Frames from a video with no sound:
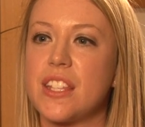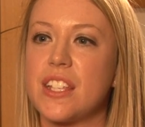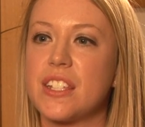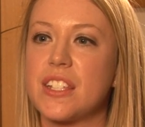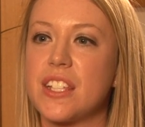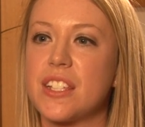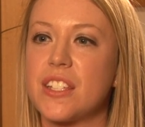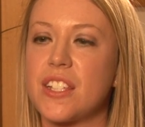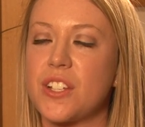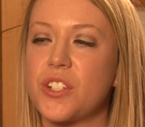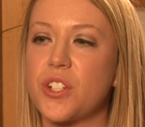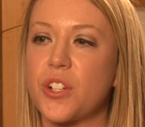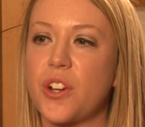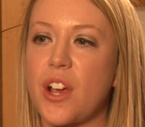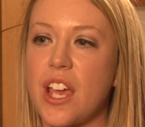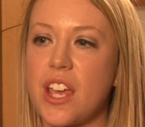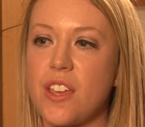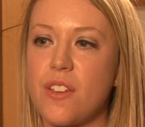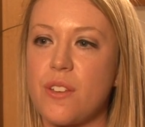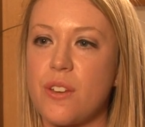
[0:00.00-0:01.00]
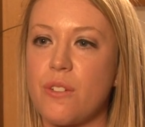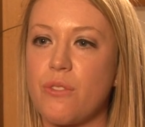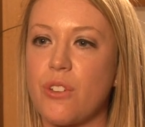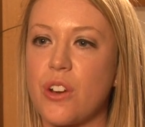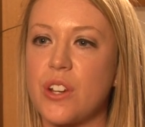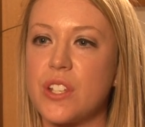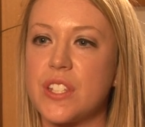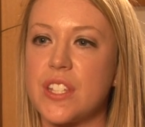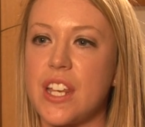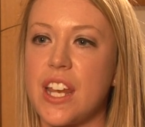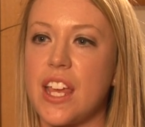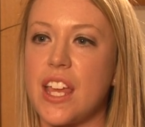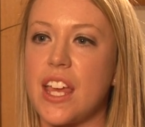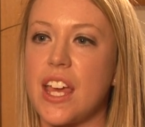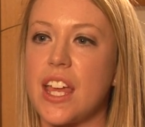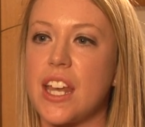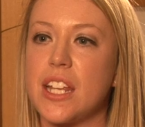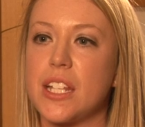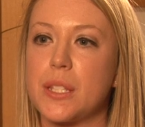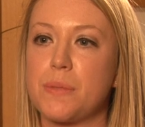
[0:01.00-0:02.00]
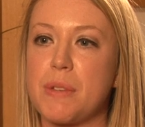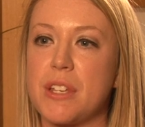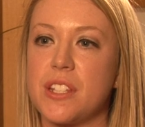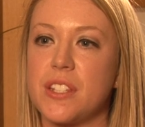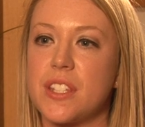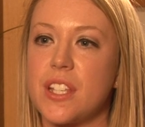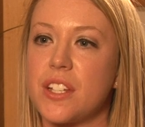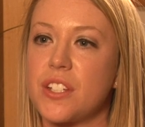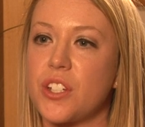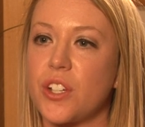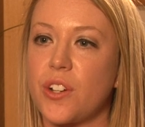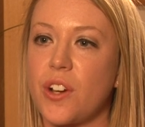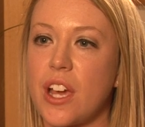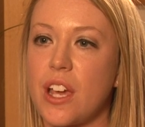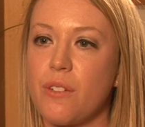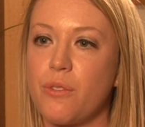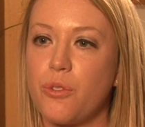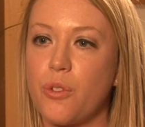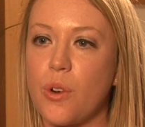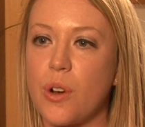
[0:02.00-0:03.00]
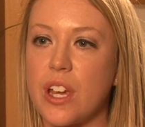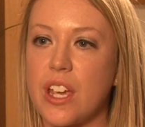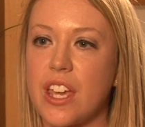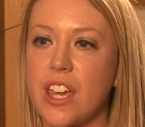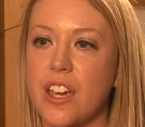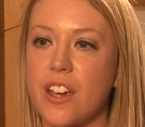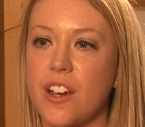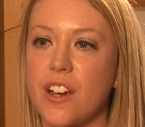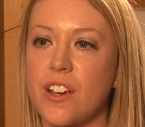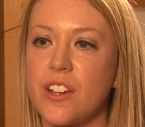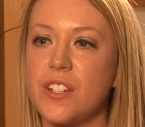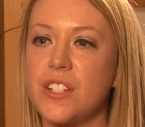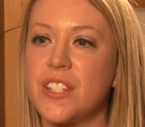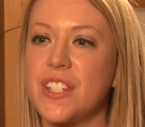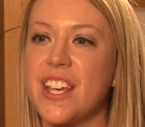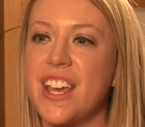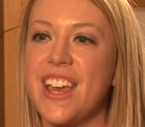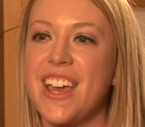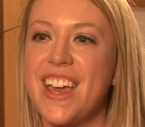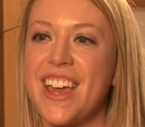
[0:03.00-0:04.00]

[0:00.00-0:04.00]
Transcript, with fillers: this is such a great university and it's been such a great four years.